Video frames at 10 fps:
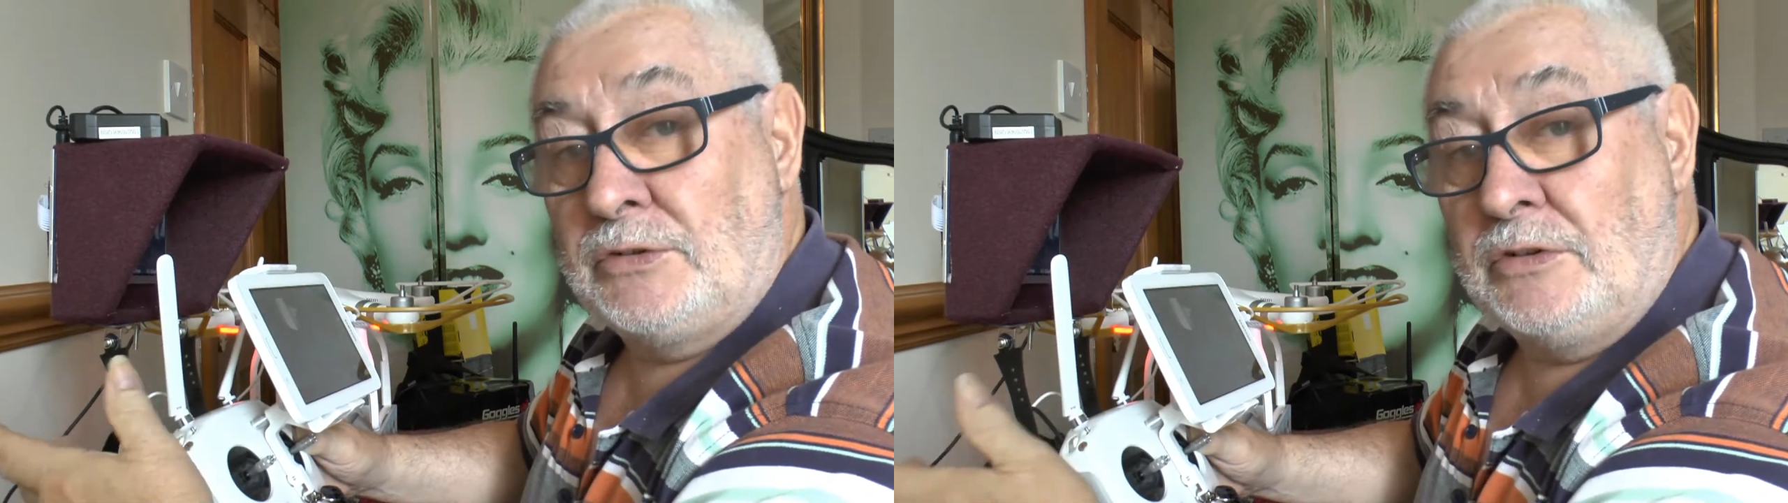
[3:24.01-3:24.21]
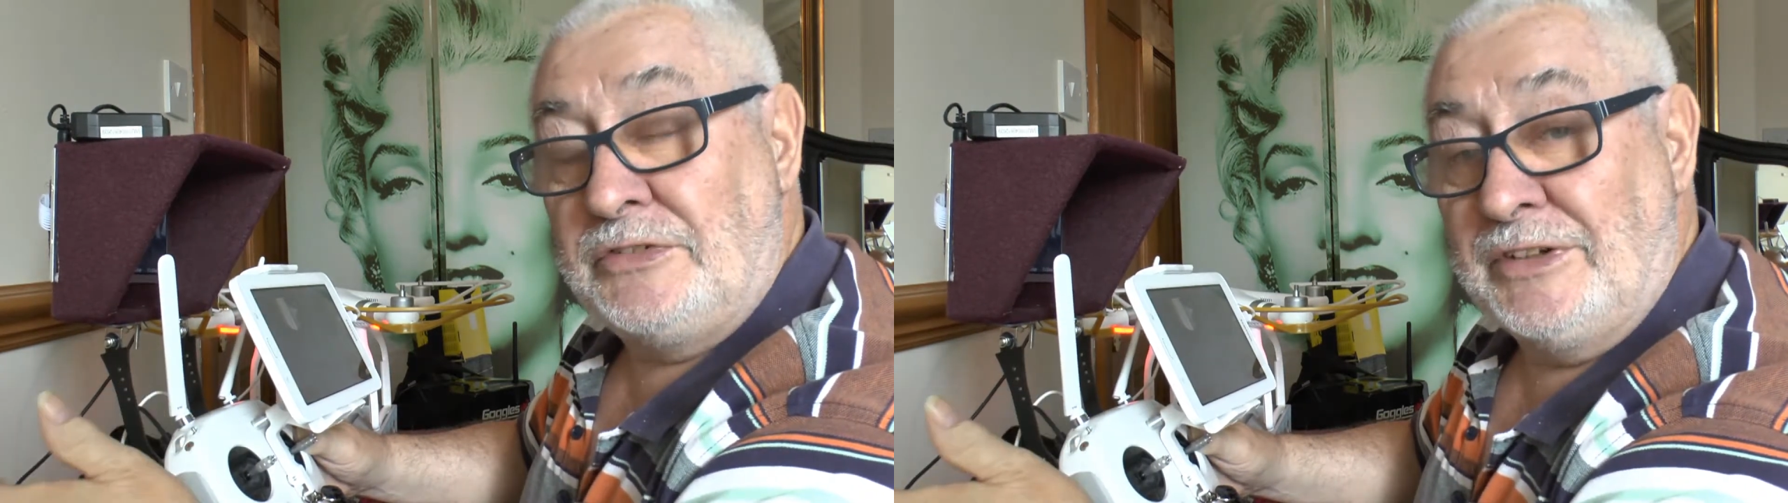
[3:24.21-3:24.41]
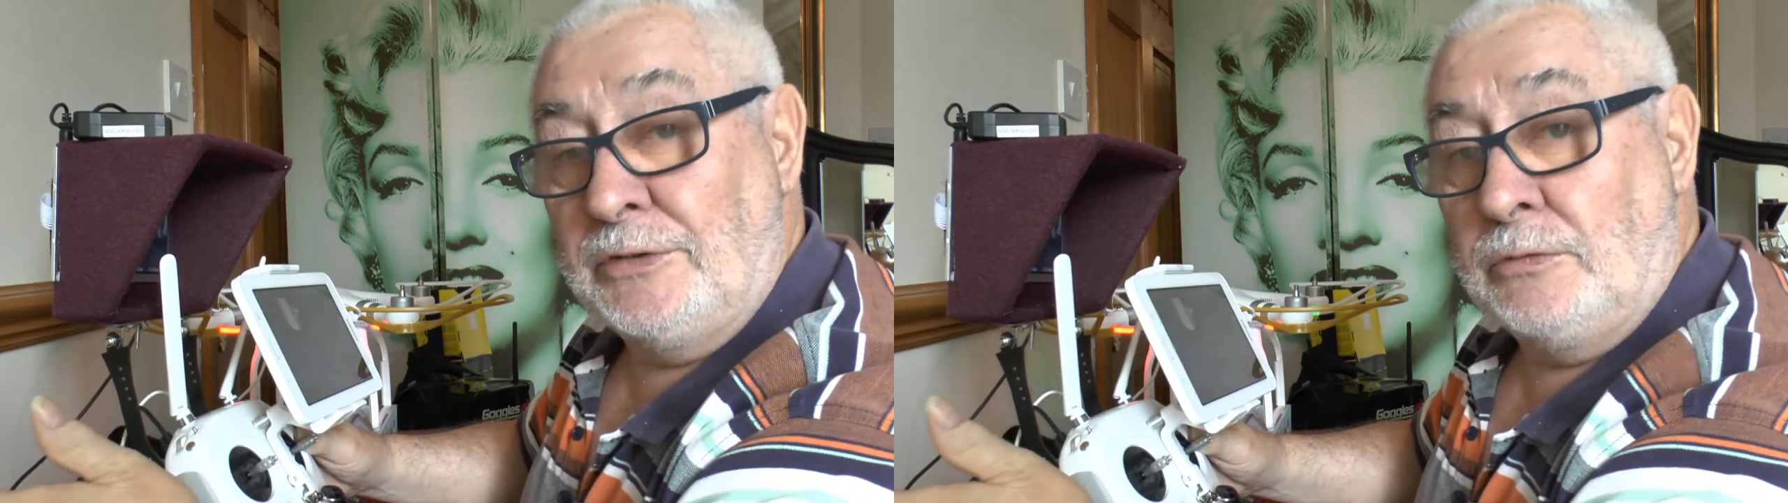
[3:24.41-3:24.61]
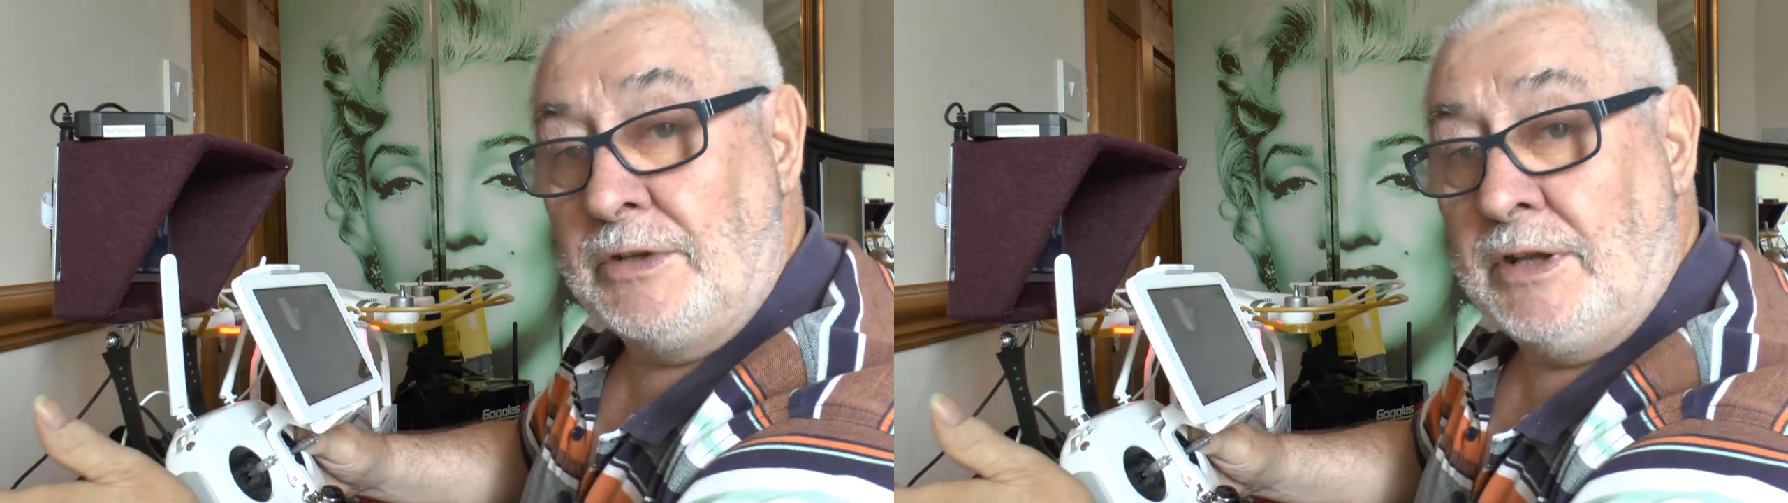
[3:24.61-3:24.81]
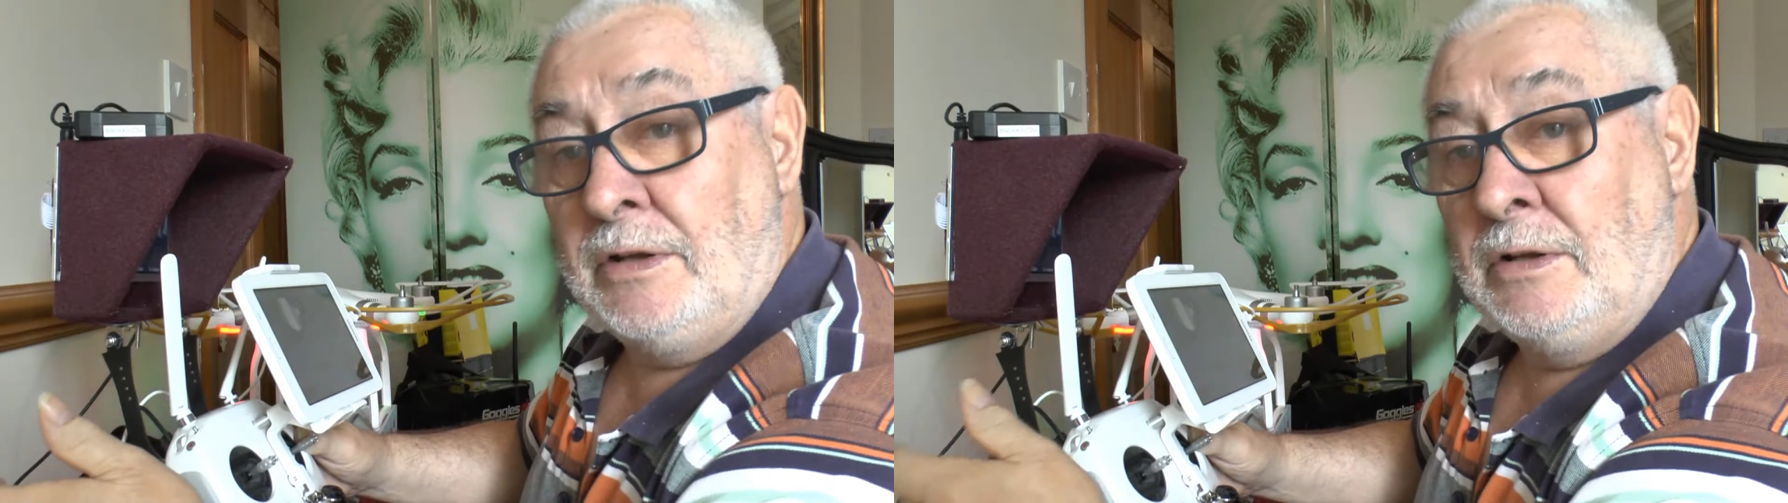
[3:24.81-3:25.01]
got a signal
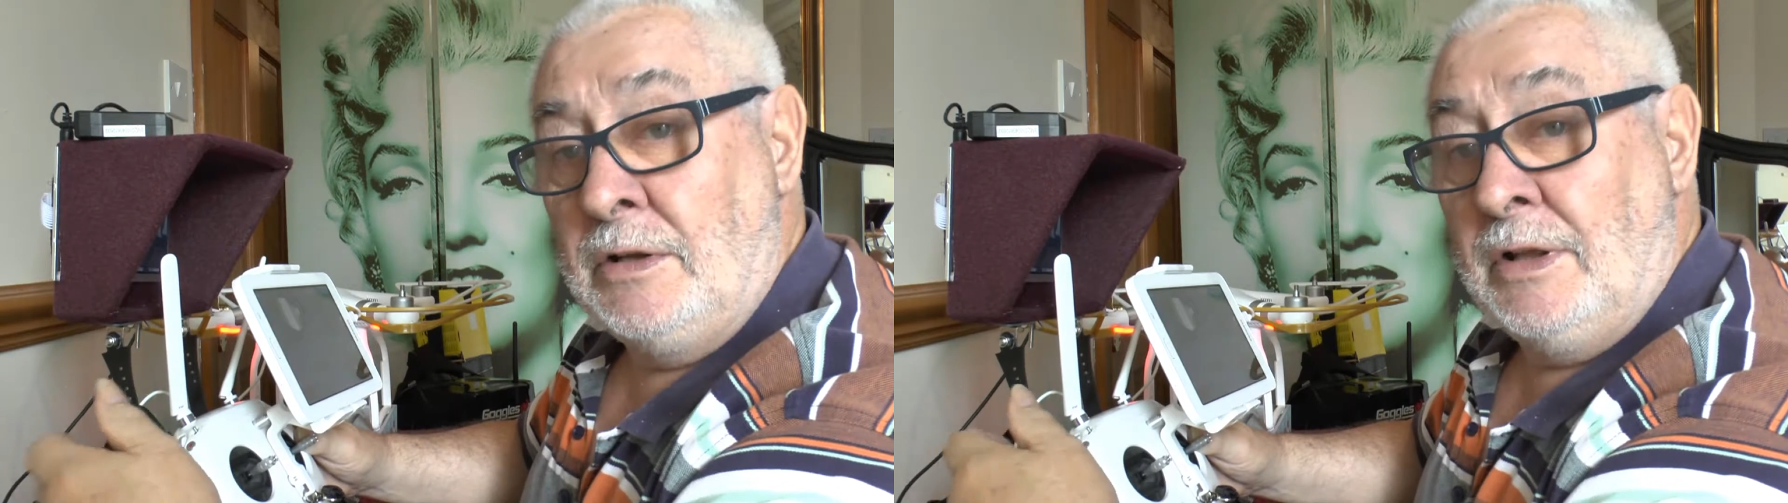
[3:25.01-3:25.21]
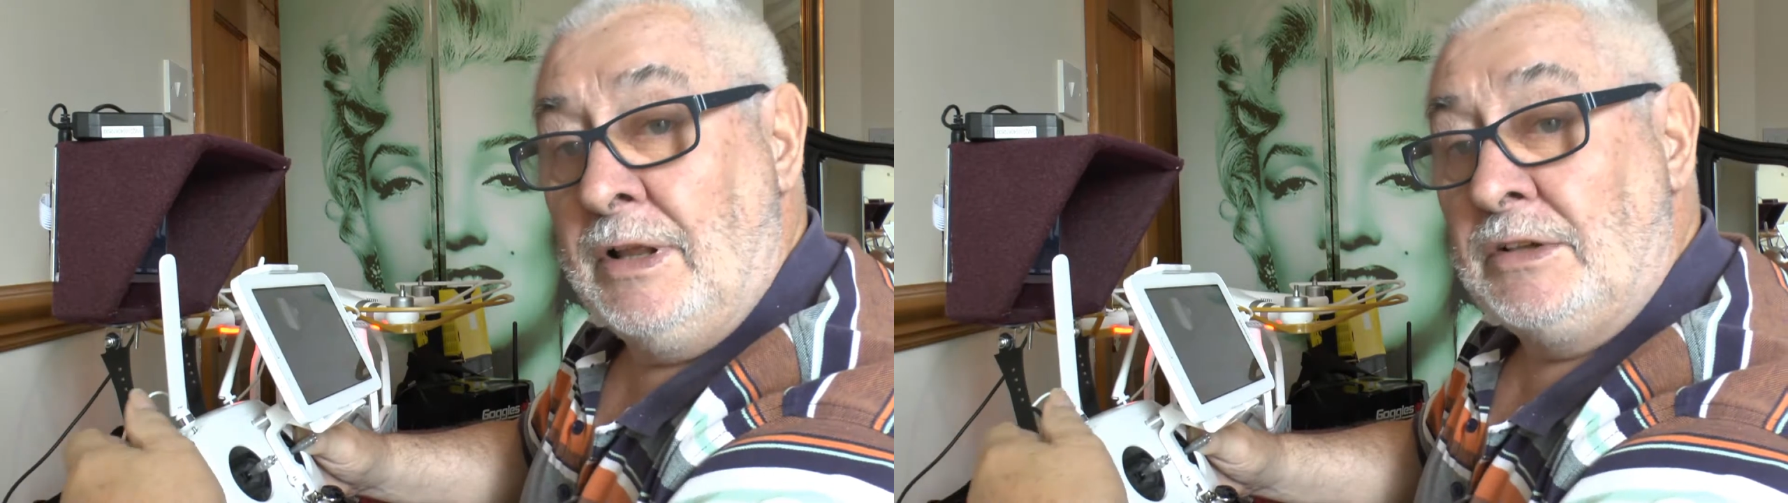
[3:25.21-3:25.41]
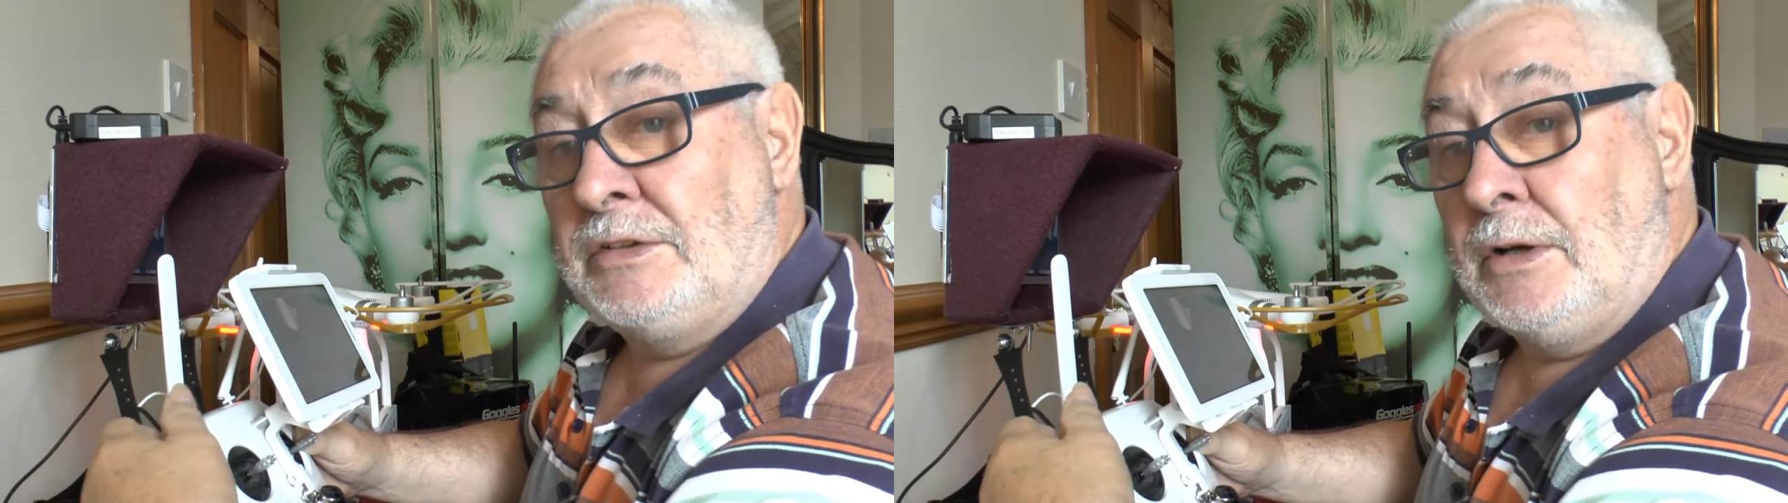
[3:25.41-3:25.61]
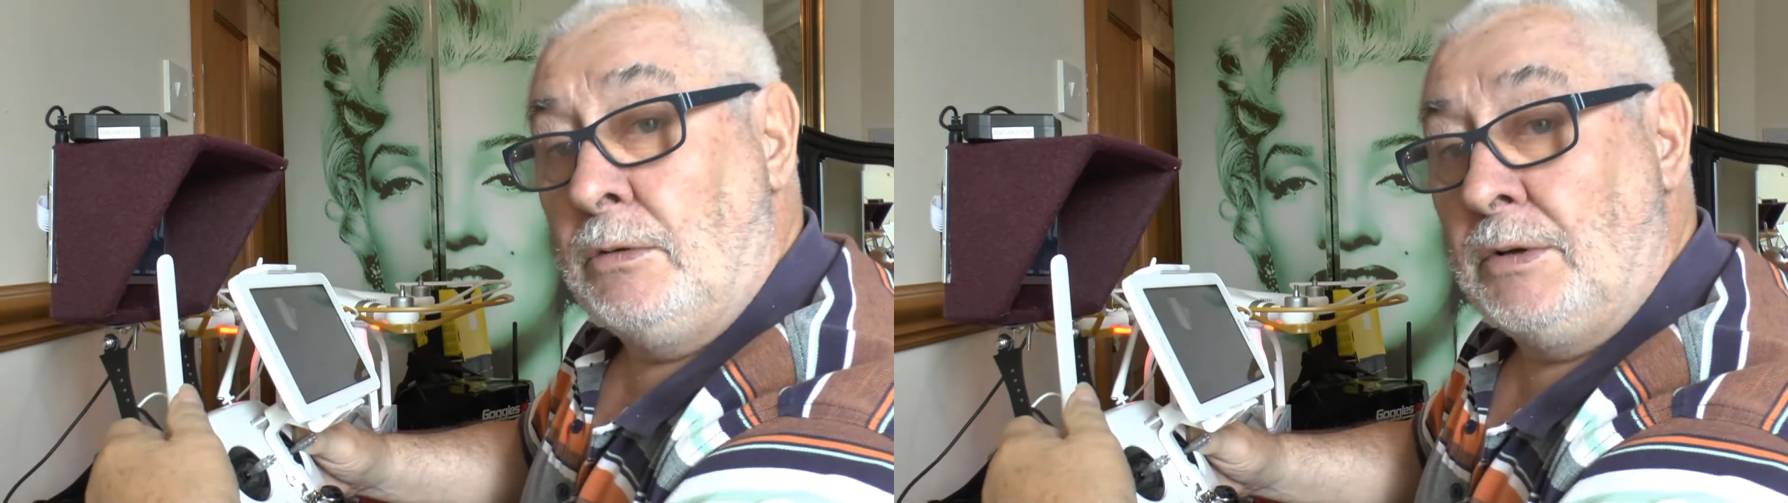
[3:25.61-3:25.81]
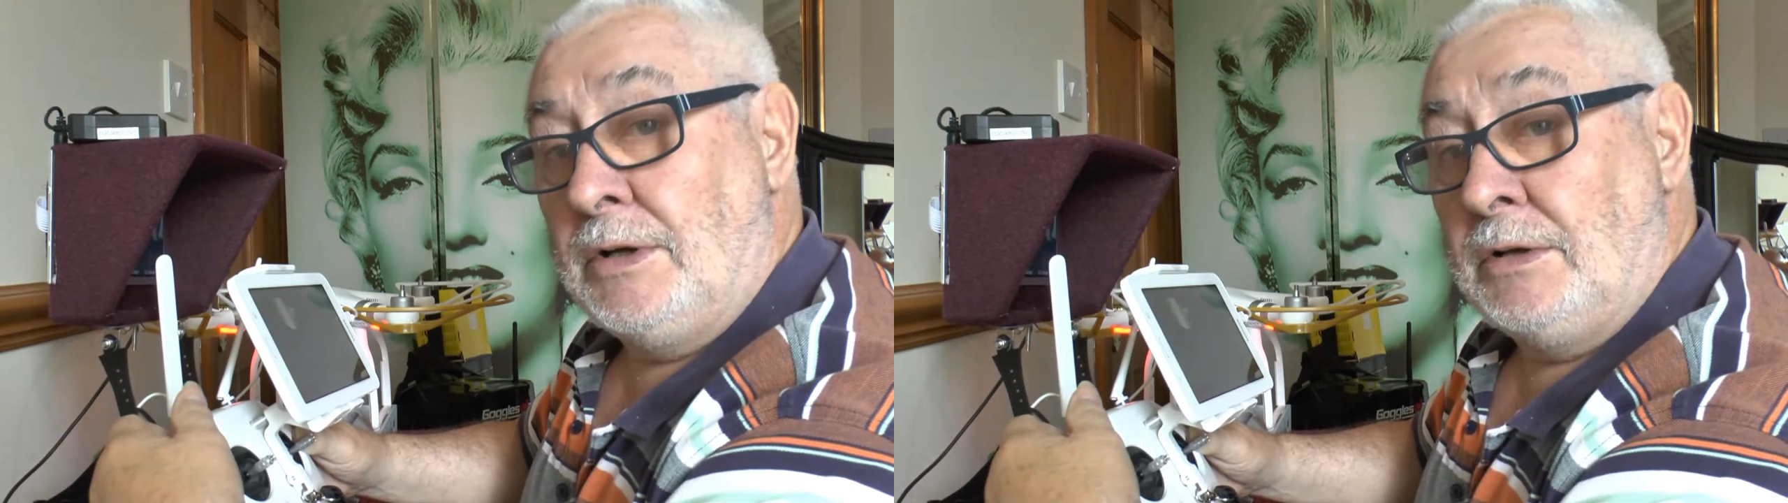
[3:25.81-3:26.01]
there.
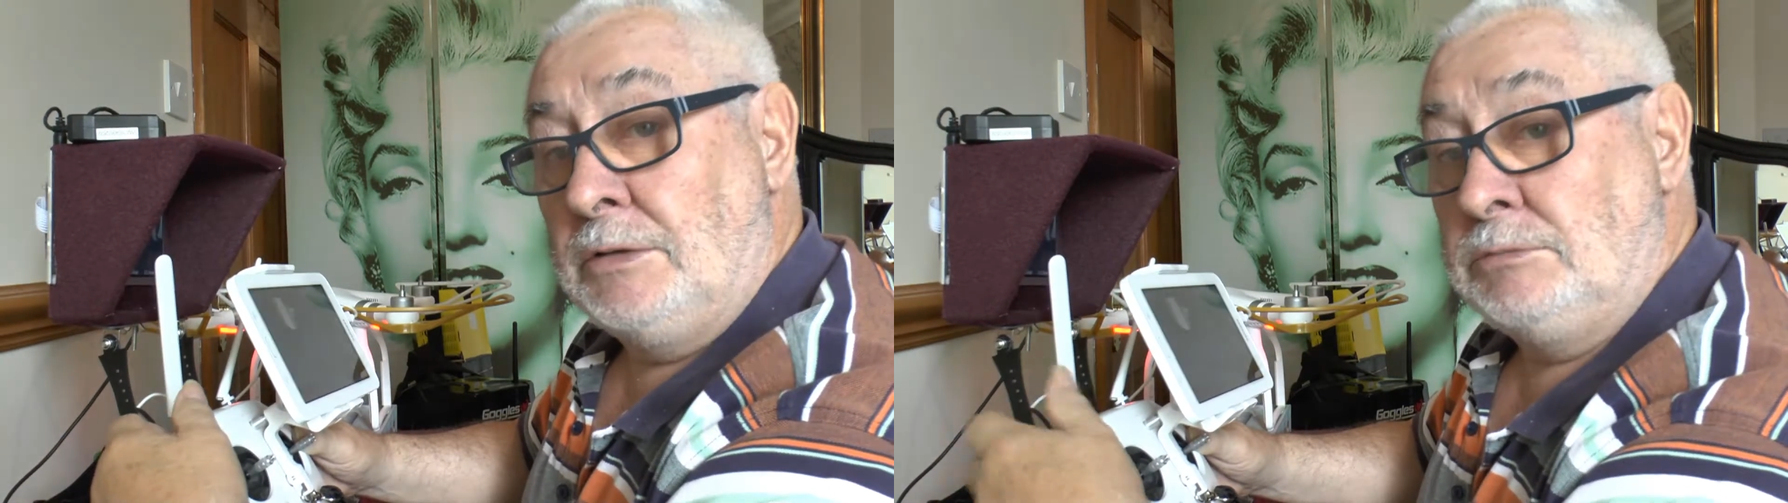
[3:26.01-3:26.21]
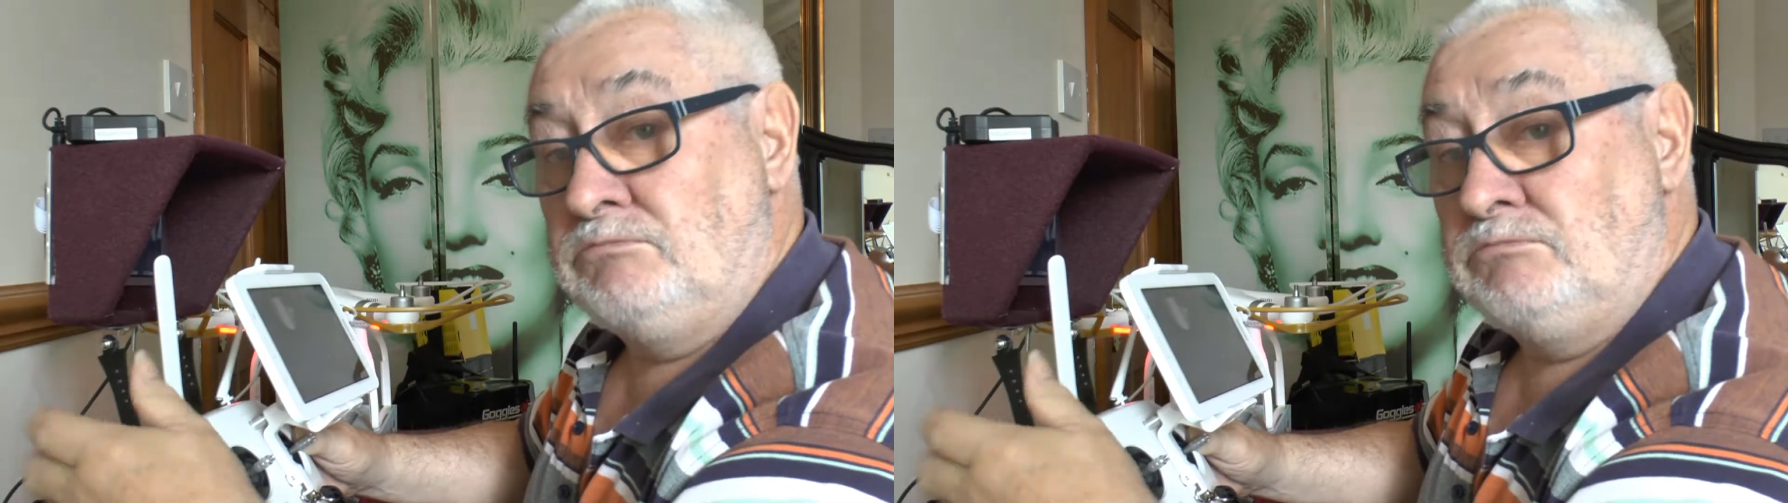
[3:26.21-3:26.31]
So,